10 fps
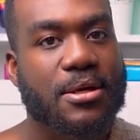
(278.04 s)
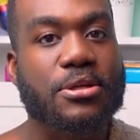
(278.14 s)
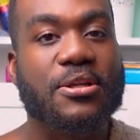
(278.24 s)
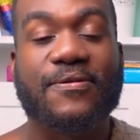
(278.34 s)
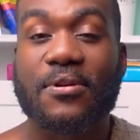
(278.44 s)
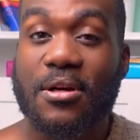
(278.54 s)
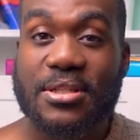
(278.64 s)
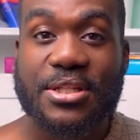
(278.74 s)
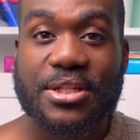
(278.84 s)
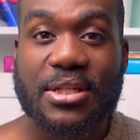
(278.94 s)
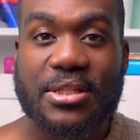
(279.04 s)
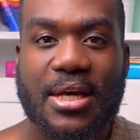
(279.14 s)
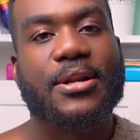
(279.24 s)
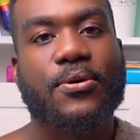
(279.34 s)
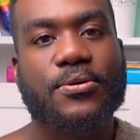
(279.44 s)
the use of lozenges,
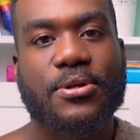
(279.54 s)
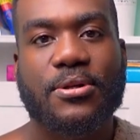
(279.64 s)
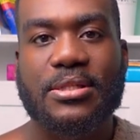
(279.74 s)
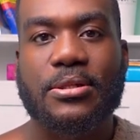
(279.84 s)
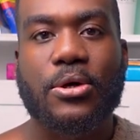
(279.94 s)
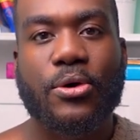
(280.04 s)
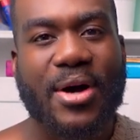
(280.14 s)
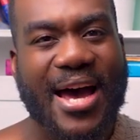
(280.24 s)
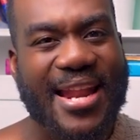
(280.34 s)
and also there's local